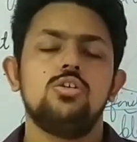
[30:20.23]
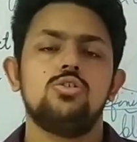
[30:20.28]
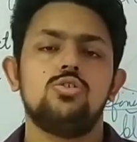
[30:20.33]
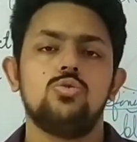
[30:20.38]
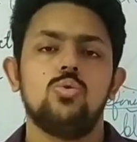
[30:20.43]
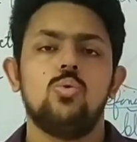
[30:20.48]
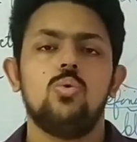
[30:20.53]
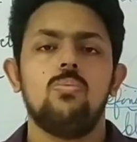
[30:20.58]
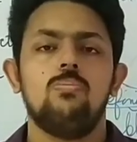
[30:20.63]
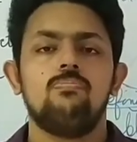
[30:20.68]

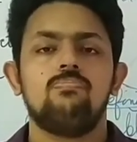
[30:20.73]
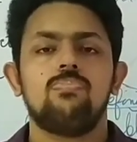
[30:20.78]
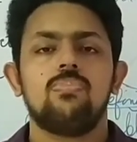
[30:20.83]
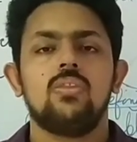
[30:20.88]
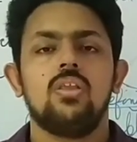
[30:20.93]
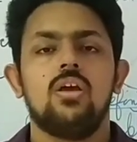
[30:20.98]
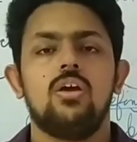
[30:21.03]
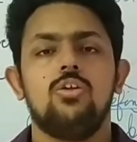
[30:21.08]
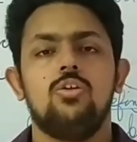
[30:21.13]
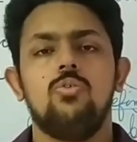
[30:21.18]
So
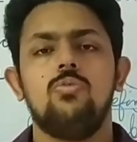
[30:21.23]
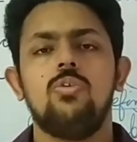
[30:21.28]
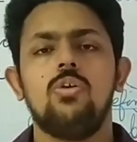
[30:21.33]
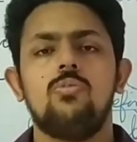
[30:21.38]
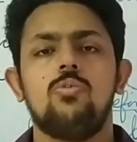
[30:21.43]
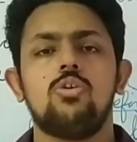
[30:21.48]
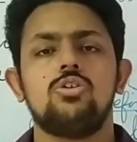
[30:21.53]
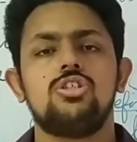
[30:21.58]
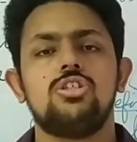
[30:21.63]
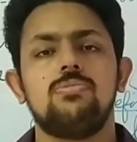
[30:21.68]
you
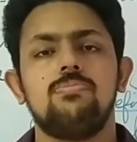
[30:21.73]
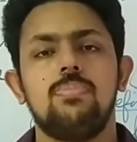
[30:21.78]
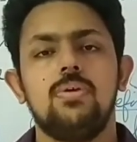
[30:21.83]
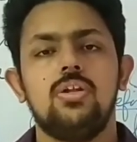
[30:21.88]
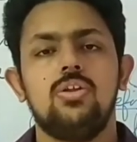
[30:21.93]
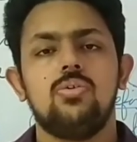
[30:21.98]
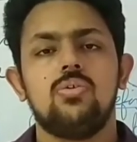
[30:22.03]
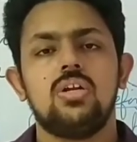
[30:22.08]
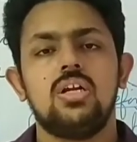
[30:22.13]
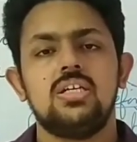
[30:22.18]
were watching
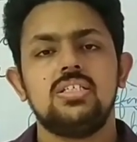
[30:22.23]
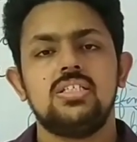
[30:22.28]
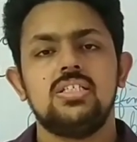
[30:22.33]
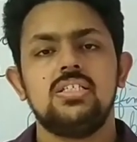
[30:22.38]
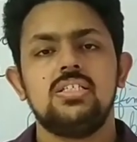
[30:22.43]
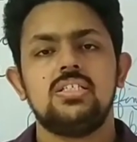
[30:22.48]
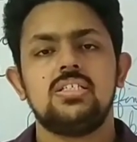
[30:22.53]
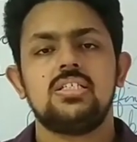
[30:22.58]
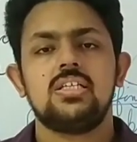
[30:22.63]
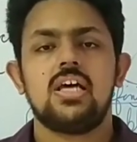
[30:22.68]
PTO
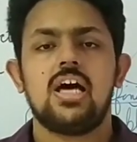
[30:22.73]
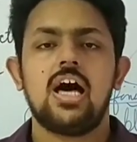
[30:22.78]
classes.